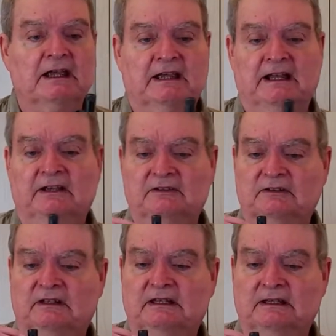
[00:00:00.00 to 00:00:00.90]
It has
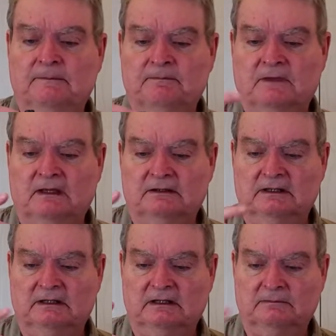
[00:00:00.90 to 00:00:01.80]
the
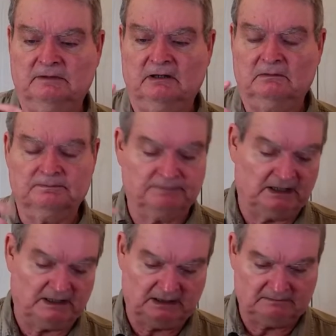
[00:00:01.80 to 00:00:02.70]
little,
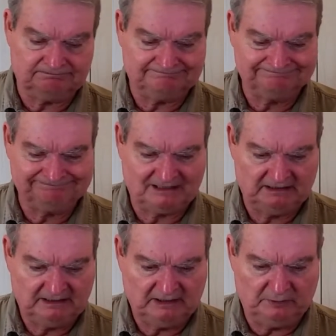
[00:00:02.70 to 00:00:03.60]
what
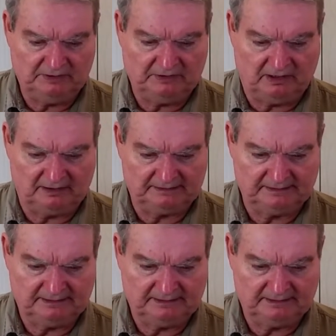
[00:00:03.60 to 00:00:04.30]
do you call it?